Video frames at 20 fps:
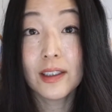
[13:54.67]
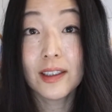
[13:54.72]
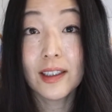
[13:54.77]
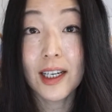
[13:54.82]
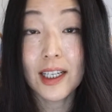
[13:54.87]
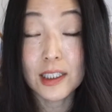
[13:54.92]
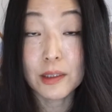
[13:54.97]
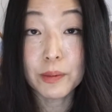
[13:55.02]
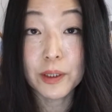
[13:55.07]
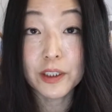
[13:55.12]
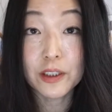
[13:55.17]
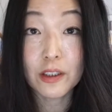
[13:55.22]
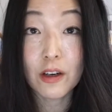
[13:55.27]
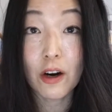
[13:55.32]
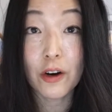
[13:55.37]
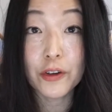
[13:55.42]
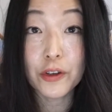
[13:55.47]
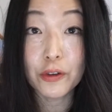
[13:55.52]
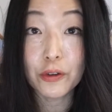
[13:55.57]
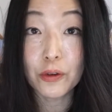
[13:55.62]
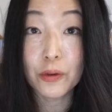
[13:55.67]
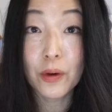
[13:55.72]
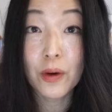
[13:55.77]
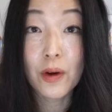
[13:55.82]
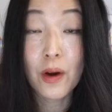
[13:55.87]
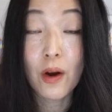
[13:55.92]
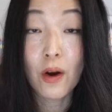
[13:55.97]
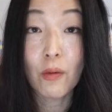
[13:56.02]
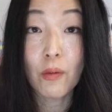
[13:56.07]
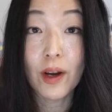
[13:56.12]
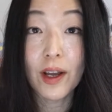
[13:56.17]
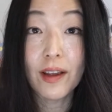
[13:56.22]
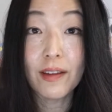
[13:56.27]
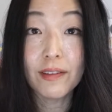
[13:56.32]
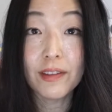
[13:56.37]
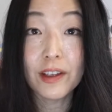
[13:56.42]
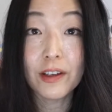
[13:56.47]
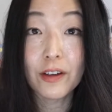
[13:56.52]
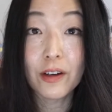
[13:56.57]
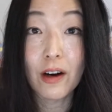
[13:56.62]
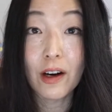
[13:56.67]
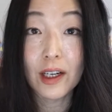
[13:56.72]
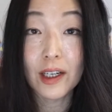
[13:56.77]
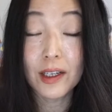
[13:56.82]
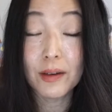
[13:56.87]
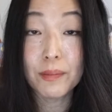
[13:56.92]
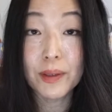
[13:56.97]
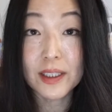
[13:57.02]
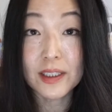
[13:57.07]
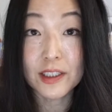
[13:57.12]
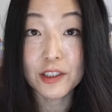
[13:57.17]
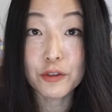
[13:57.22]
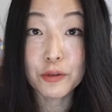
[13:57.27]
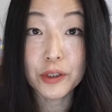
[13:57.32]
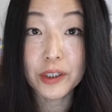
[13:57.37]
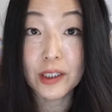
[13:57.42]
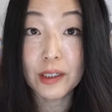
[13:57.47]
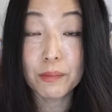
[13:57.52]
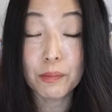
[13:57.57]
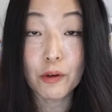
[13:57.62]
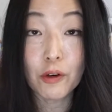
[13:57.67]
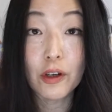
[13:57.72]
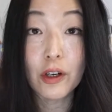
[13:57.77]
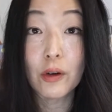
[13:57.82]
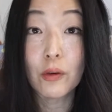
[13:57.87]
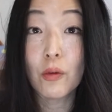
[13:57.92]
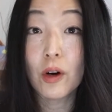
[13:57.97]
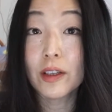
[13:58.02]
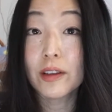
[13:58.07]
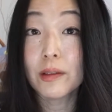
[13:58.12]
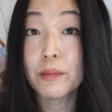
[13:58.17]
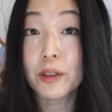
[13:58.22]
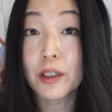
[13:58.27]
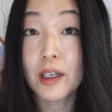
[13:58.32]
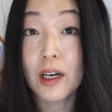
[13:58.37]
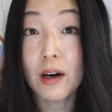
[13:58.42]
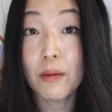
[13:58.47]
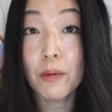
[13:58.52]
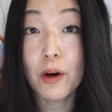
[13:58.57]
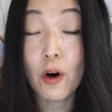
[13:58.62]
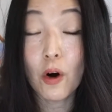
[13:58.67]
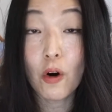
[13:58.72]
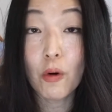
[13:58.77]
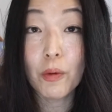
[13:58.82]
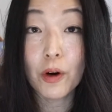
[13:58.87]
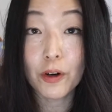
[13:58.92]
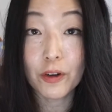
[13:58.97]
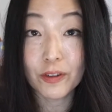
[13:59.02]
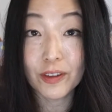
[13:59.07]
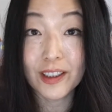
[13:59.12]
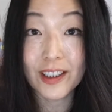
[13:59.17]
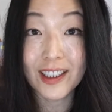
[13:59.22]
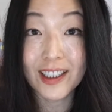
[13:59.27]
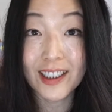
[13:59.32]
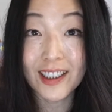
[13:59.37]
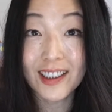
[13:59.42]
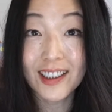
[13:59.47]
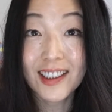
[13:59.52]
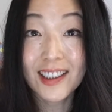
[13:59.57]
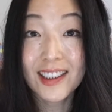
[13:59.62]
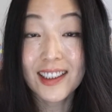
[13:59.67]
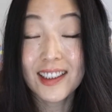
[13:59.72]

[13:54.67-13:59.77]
husband to call you when they're on a business trip or want them to come home earlier